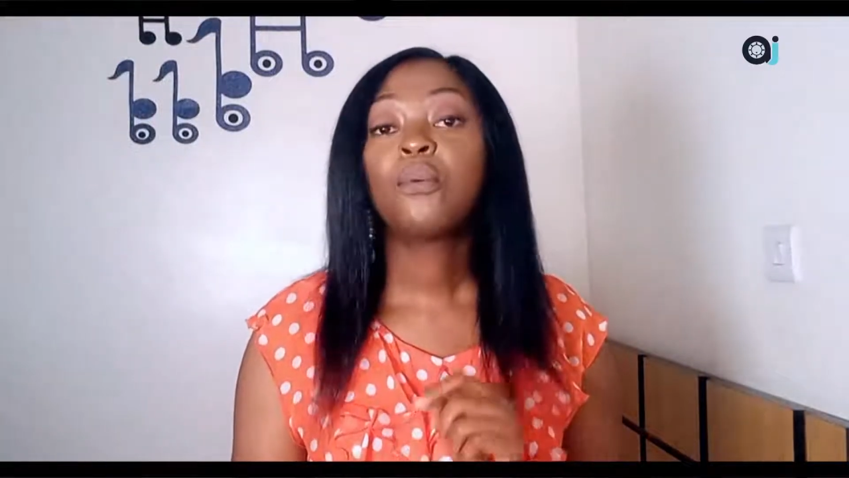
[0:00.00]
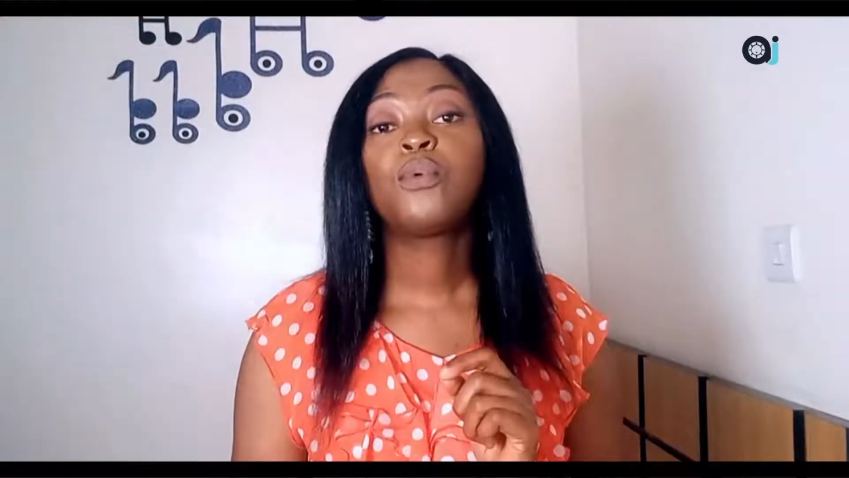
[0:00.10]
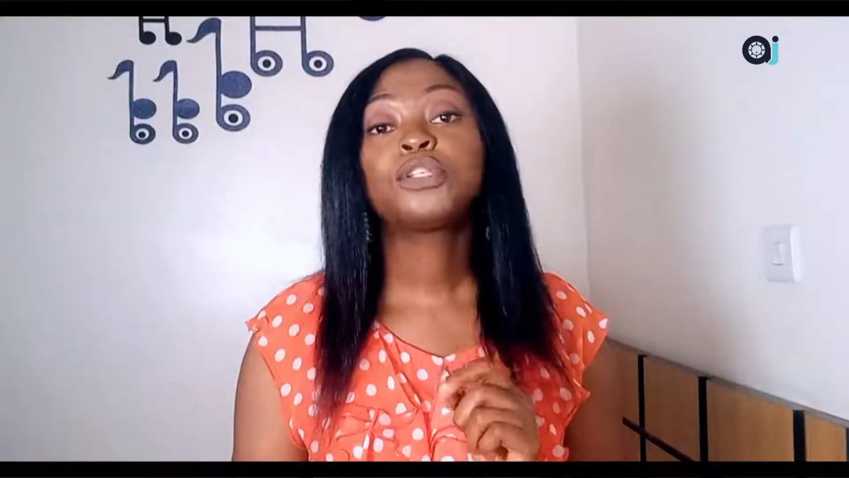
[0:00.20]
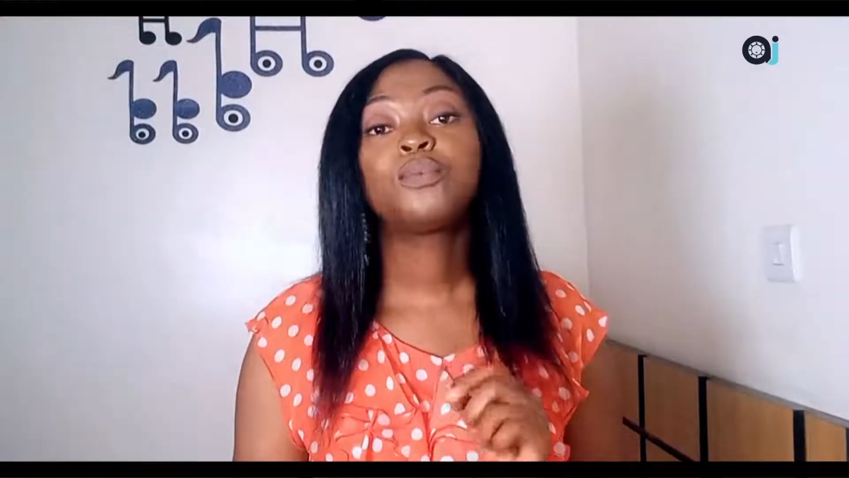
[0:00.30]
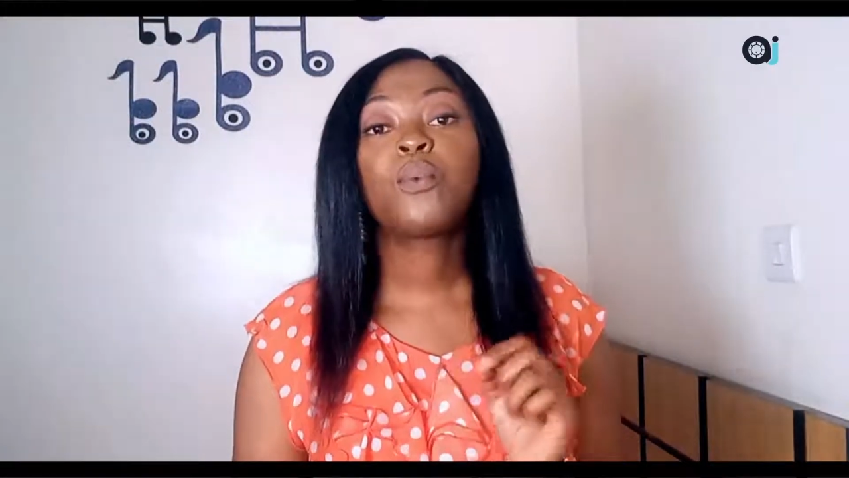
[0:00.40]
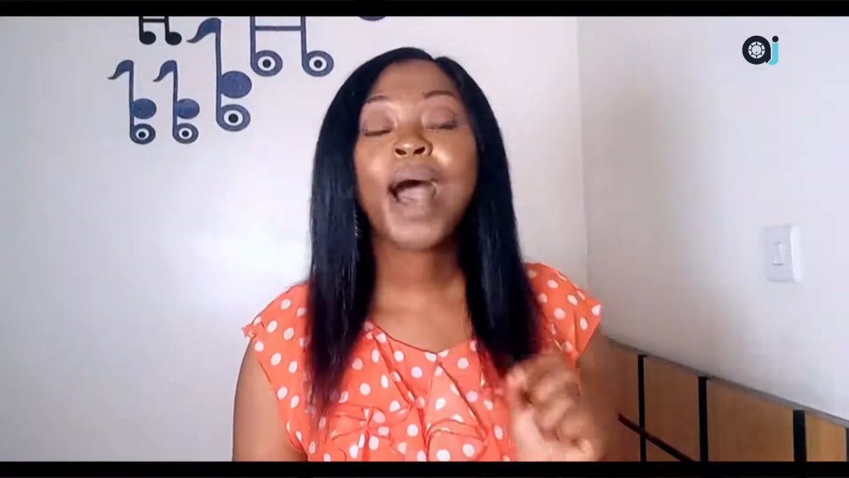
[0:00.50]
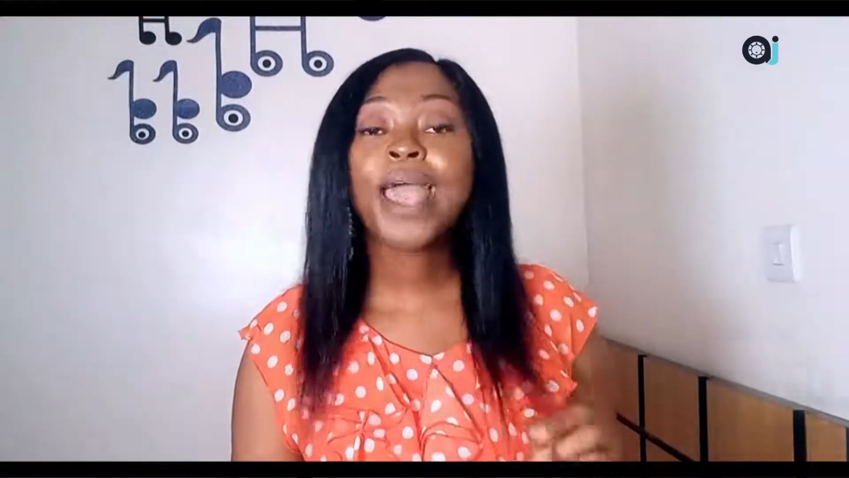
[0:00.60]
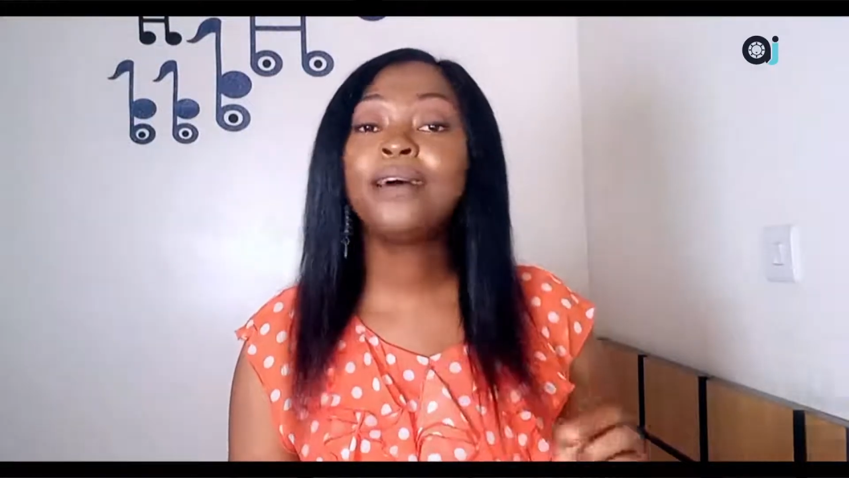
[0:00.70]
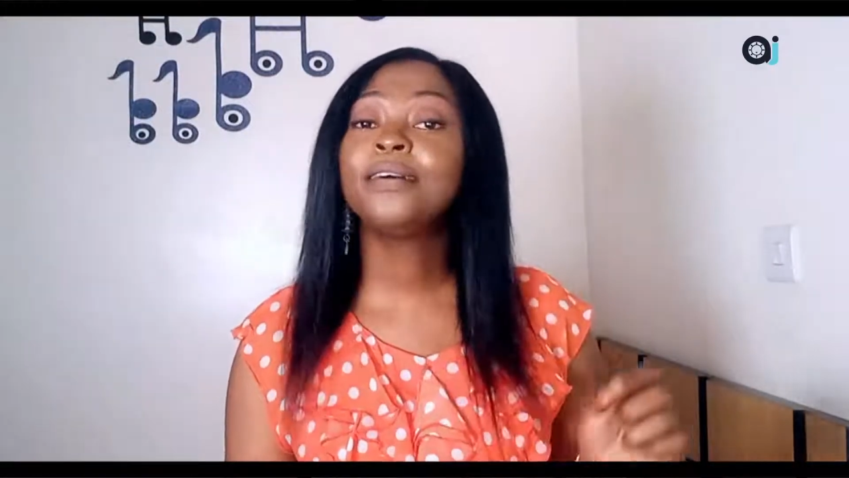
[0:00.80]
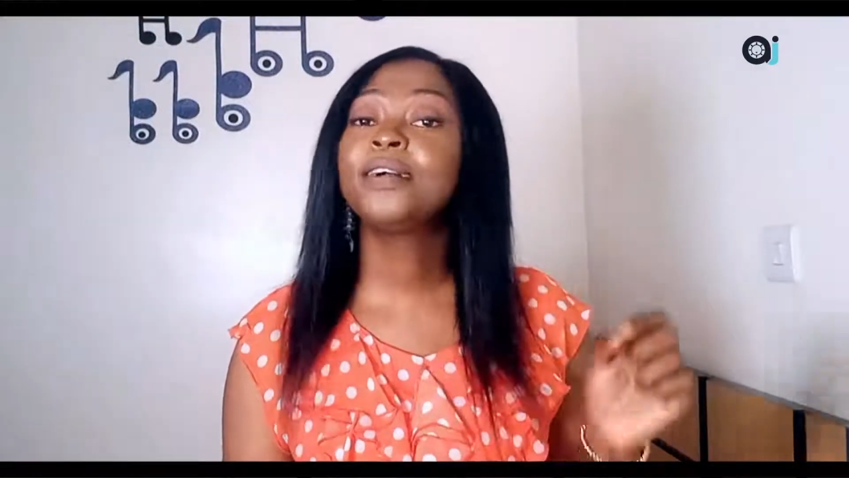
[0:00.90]
was
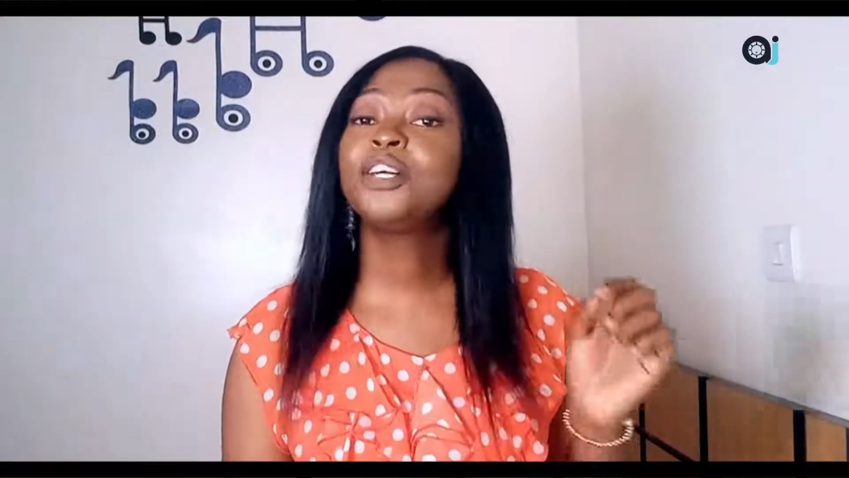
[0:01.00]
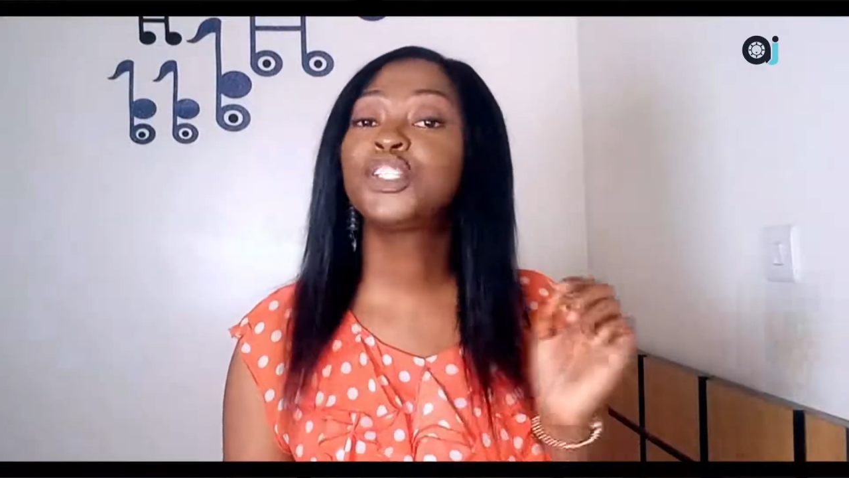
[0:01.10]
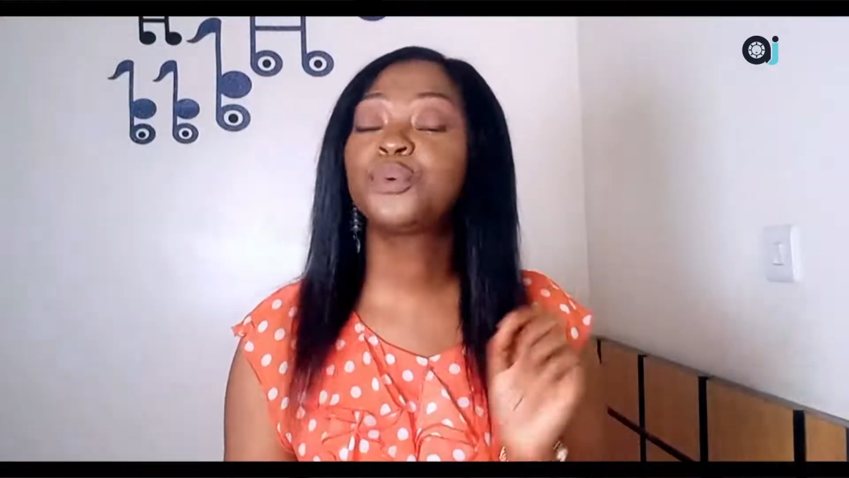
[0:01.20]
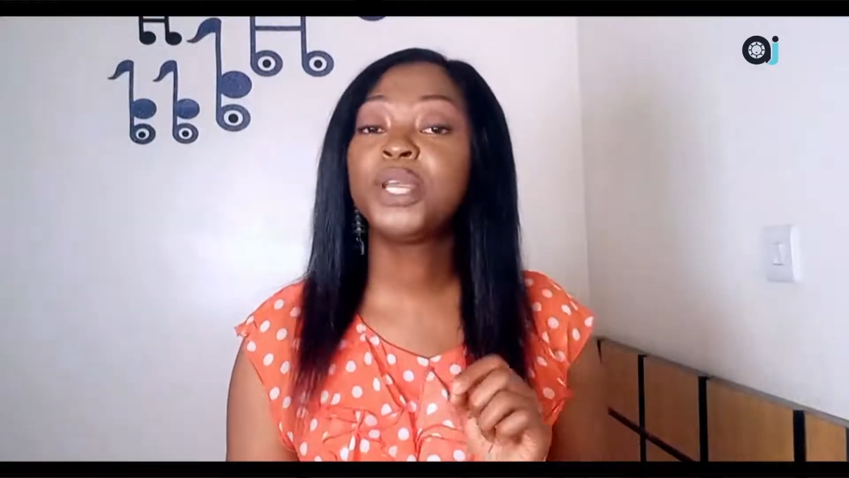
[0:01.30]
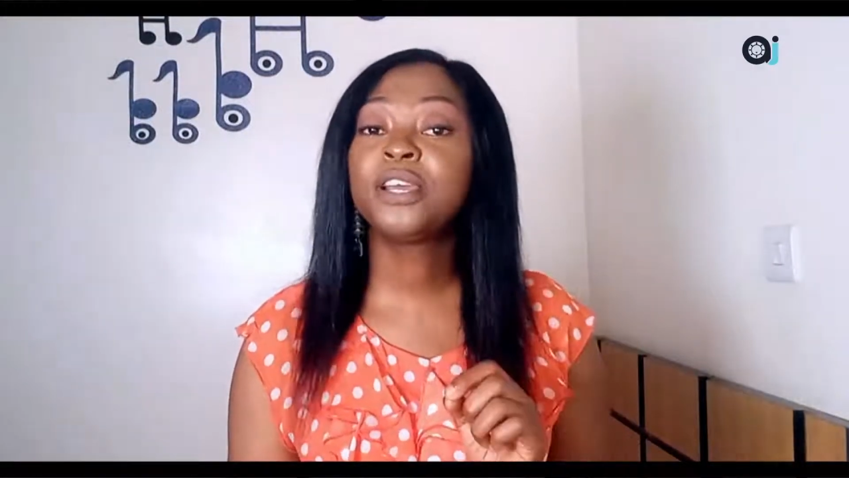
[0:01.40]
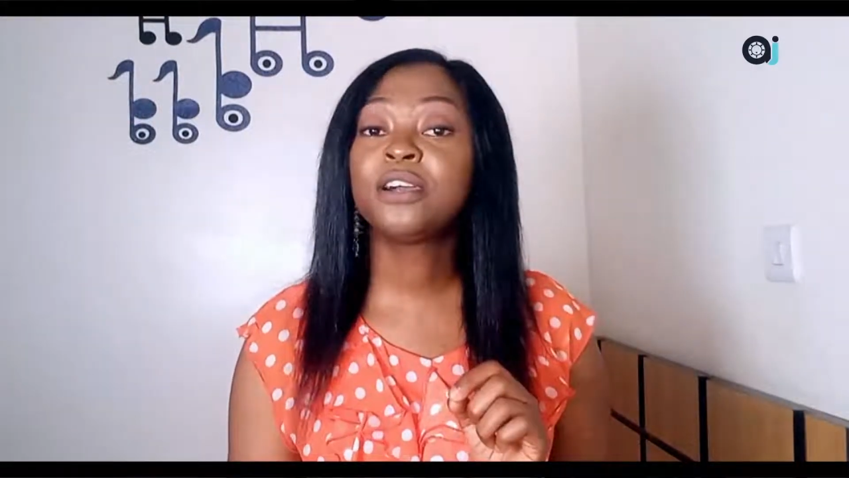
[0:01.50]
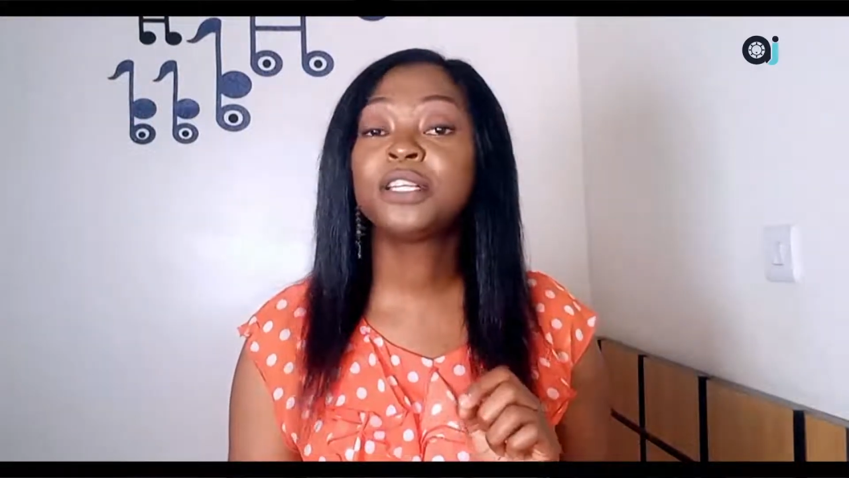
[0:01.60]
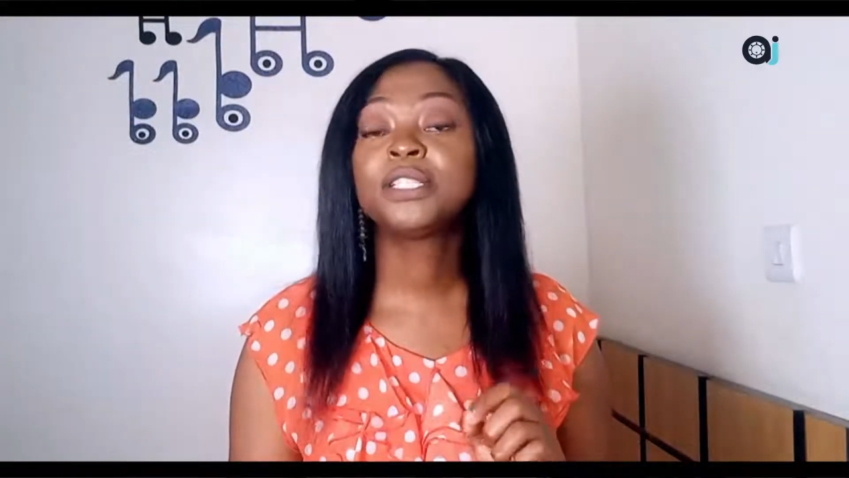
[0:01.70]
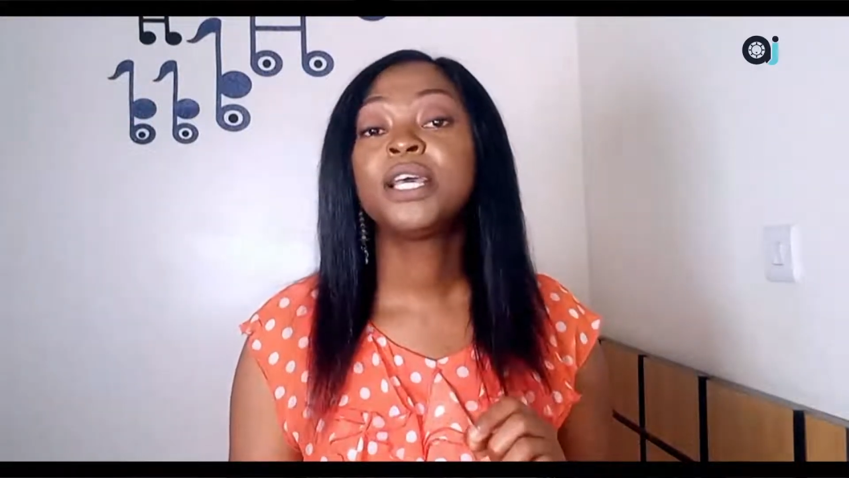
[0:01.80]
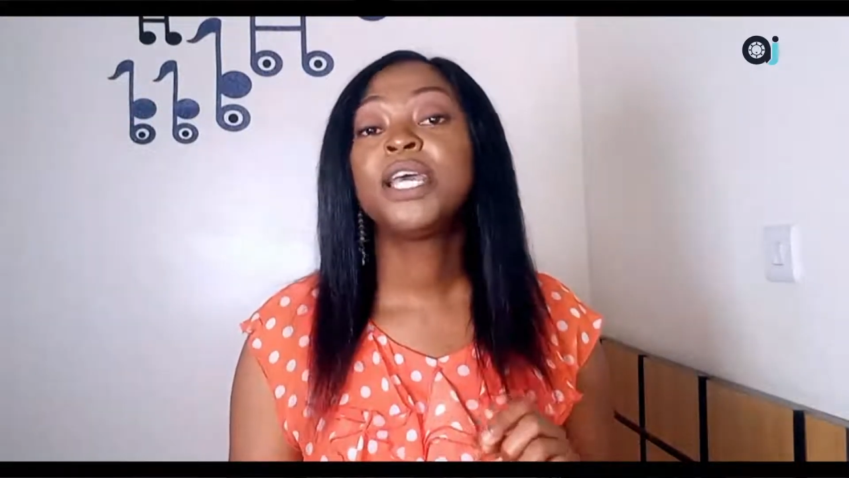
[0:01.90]
why on God's green
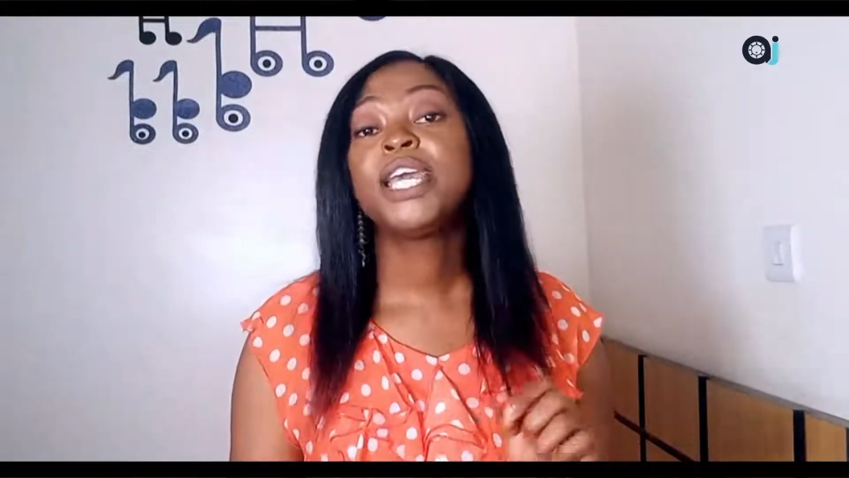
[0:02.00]
earth